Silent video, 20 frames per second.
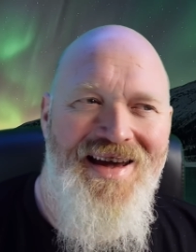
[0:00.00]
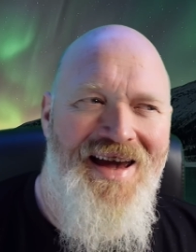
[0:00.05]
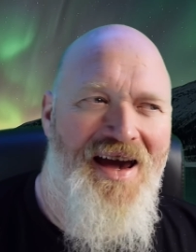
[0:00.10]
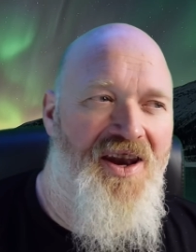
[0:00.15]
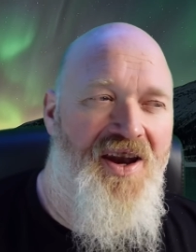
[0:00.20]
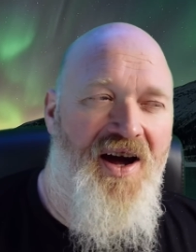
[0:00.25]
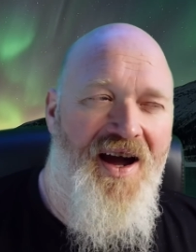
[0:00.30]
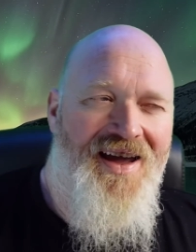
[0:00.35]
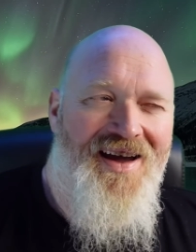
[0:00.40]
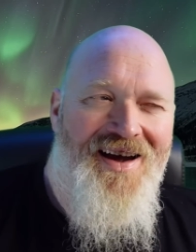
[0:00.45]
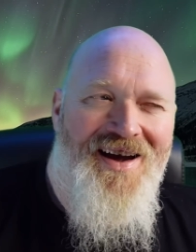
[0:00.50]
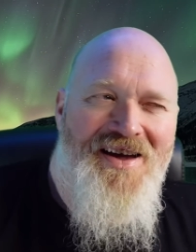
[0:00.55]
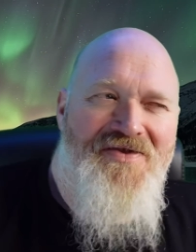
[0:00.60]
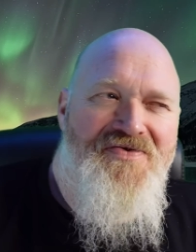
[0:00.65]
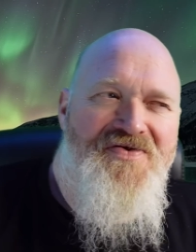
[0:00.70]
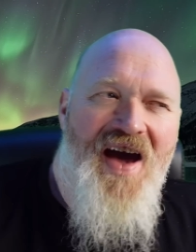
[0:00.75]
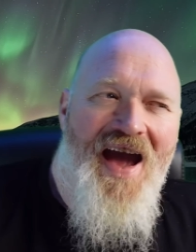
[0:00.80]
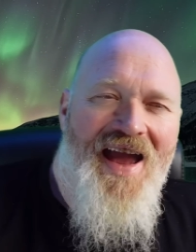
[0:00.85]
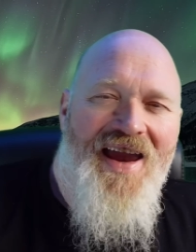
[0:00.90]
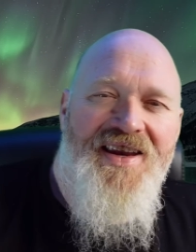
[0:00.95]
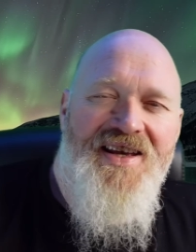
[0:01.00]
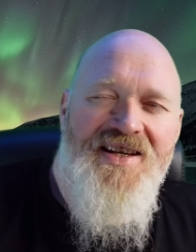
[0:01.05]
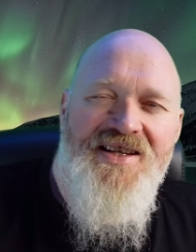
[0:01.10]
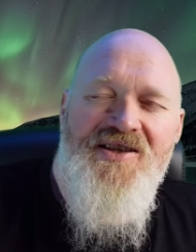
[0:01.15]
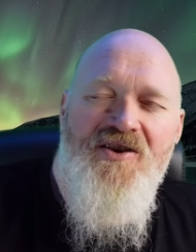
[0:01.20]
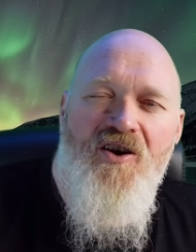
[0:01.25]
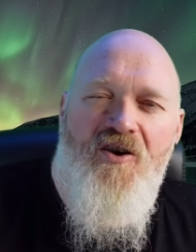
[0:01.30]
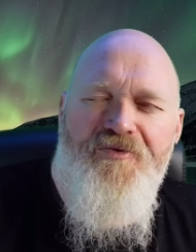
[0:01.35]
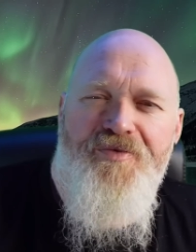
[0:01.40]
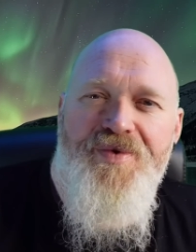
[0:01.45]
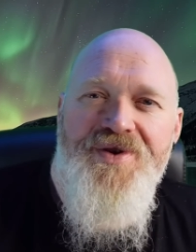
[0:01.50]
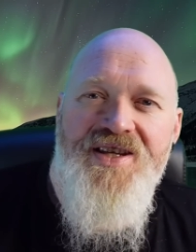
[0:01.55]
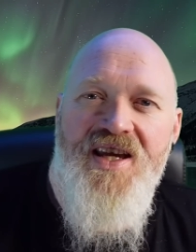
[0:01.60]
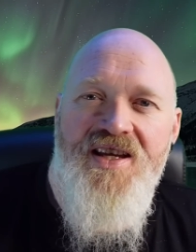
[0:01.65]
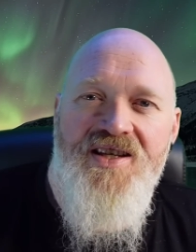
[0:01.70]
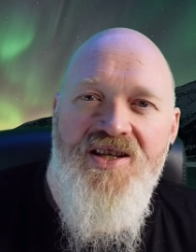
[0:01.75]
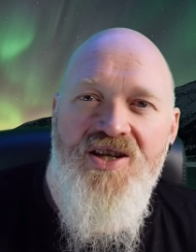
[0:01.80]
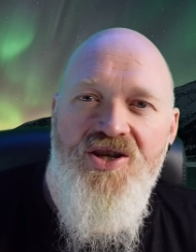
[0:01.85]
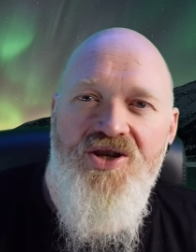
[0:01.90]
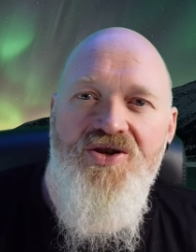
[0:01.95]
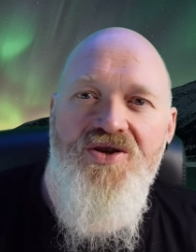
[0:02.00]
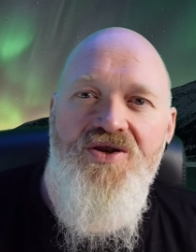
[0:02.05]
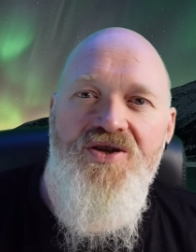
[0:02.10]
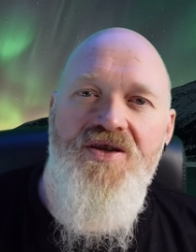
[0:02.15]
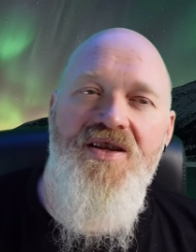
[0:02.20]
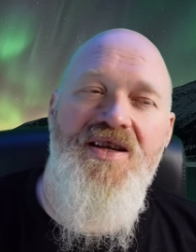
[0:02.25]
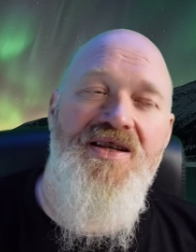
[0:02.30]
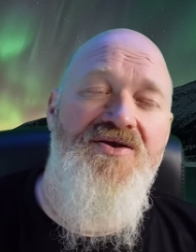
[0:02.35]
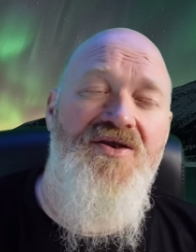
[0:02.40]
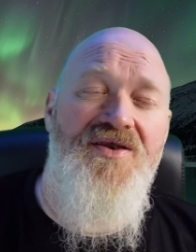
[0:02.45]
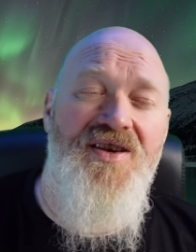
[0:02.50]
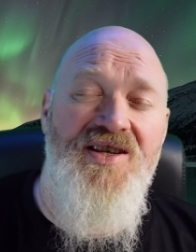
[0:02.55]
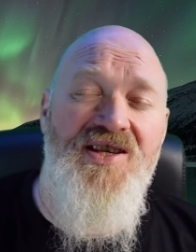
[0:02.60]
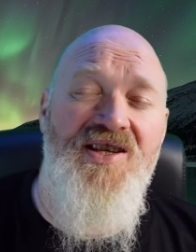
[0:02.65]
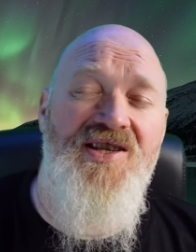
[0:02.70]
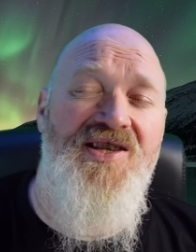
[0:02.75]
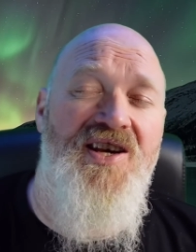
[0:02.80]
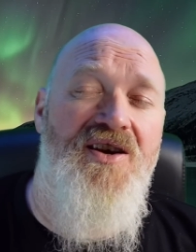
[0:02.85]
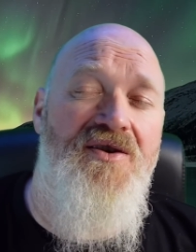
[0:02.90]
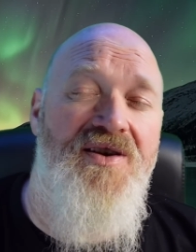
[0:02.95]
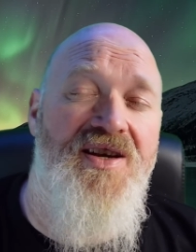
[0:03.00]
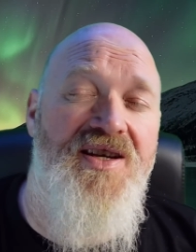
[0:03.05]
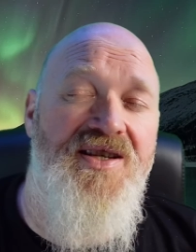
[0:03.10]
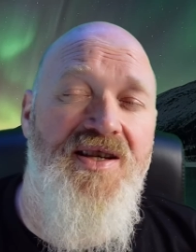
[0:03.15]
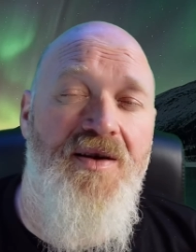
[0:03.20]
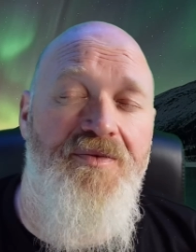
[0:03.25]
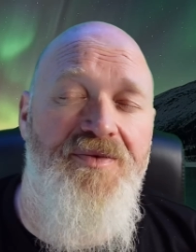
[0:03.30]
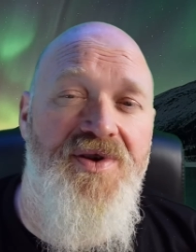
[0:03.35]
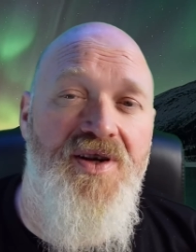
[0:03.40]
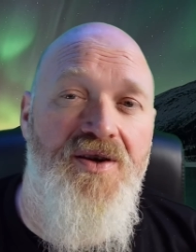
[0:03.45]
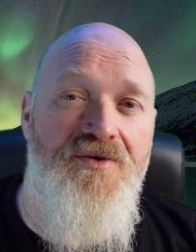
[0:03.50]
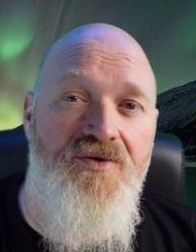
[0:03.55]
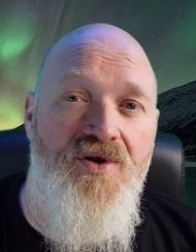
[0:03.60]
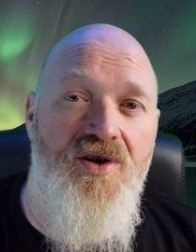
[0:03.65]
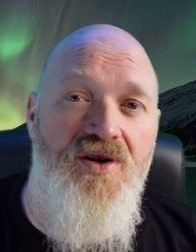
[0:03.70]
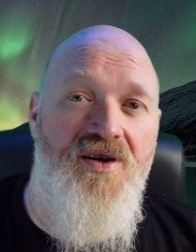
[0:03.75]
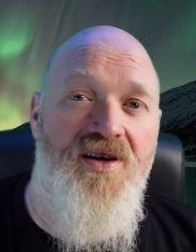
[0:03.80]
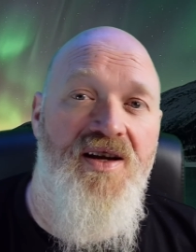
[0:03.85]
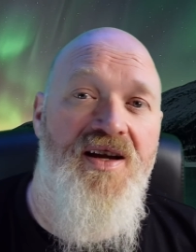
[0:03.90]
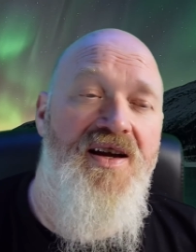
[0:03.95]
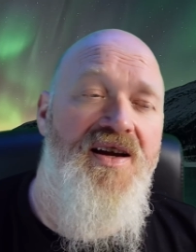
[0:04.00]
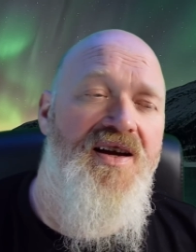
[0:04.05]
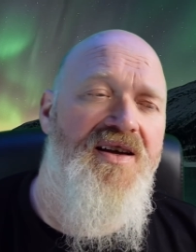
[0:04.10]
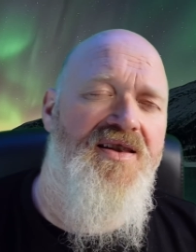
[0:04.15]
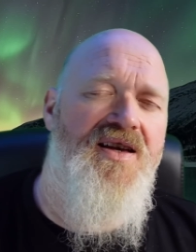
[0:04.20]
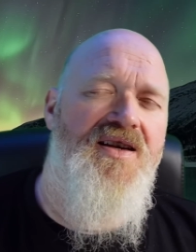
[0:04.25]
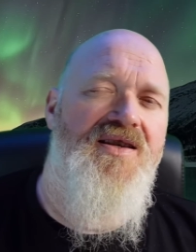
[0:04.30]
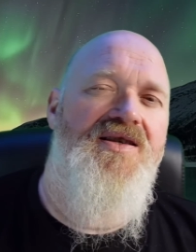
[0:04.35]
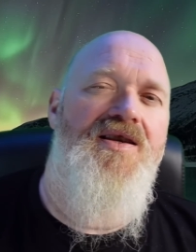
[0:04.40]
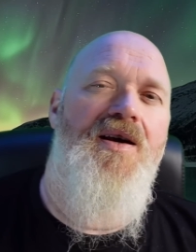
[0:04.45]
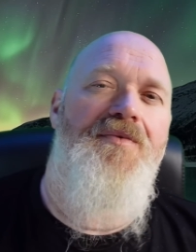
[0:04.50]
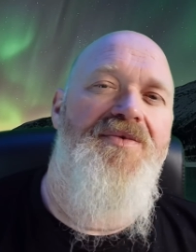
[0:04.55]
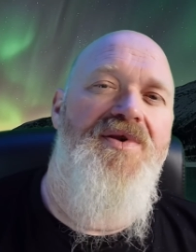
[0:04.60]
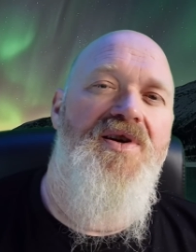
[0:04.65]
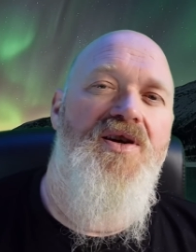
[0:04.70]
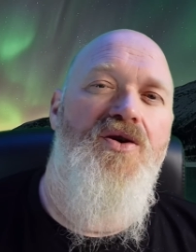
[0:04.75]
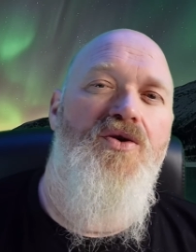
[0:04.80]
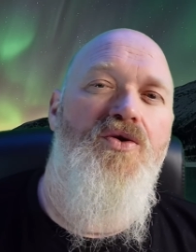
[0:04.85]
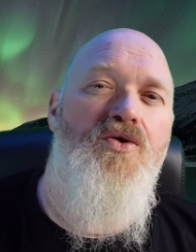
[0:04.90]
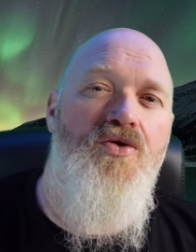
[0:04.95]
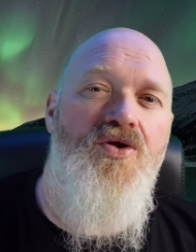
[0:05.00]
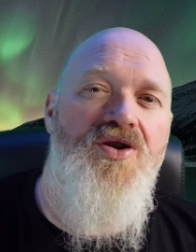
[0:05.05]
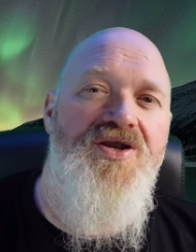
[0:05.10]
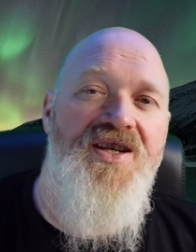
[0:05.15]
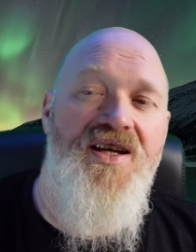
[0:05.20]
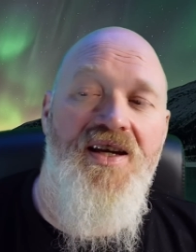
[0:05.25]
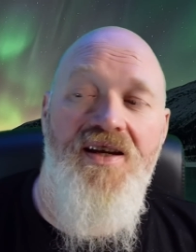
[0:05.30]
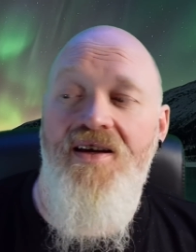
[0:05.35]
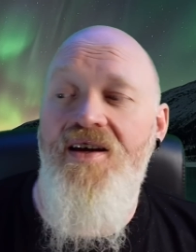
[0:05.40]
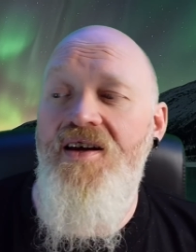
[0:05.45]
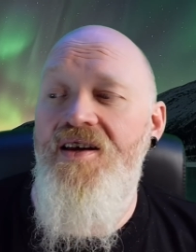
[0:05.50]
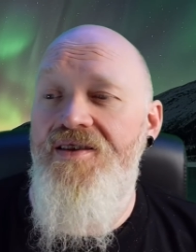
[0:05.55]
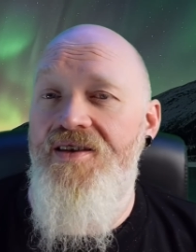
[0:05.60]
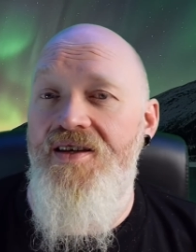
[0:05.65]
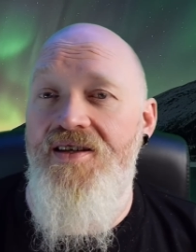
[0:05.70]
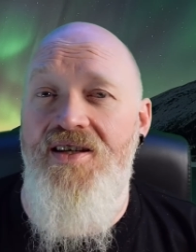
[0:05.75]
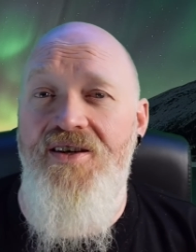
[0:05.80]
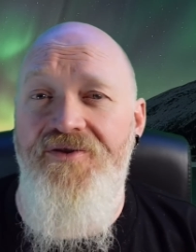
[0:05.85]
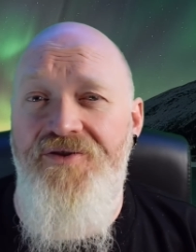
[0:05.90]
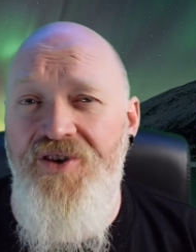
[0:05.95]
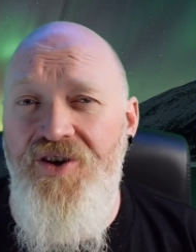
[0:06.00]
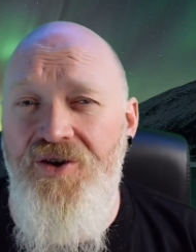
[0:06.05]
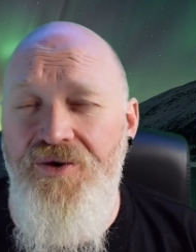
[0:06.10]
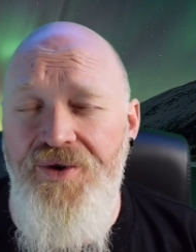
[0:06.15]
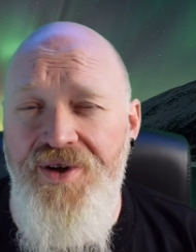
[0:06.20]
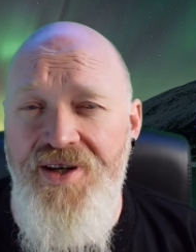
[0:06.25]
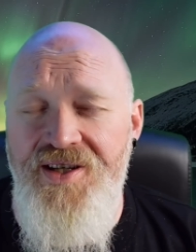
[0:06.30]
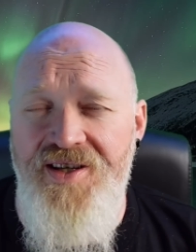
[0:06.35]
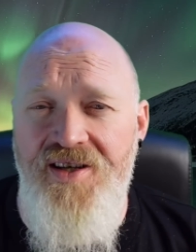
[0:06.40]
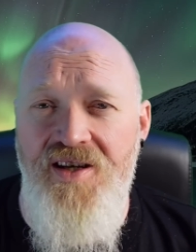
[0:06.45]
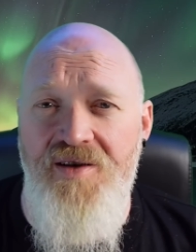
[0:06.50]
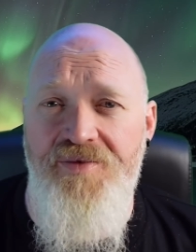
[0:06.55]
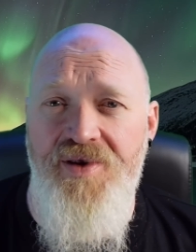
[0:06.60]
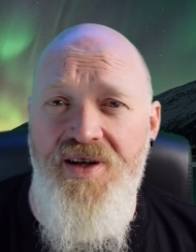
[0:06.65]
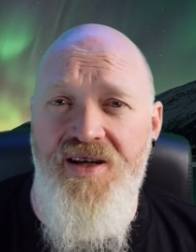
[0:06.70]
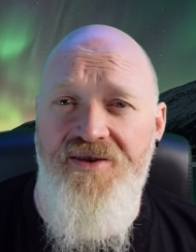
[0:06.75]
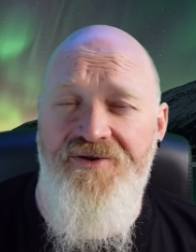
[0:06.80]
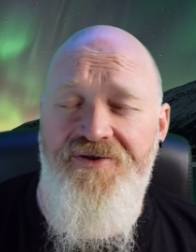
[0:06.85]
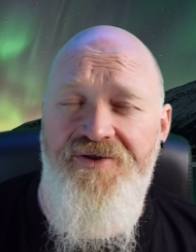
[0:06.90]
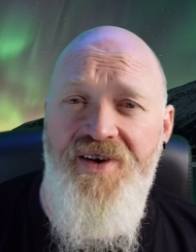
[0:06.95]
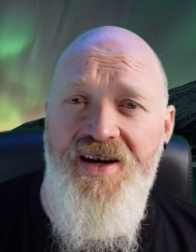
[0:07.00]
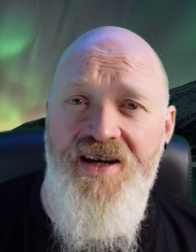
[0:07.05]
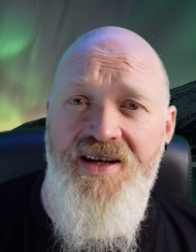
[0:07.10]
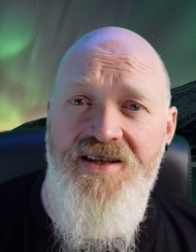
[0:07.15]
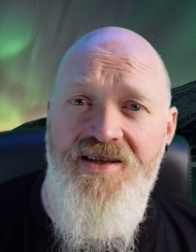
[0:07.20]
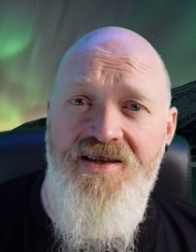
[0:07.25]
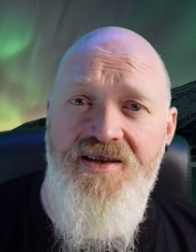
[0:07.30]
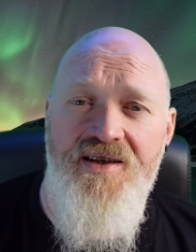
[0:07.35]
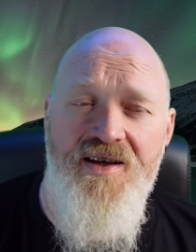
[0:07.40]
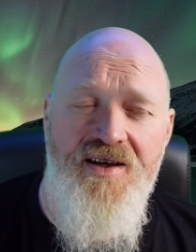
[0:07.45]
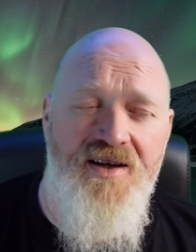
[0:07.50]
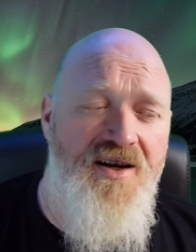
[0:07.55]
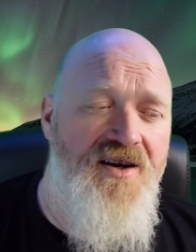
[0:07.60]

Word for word: And I, I, that in itself presents issues. There's not necessarily something wrong, there's something causing the difficulties that are being faced.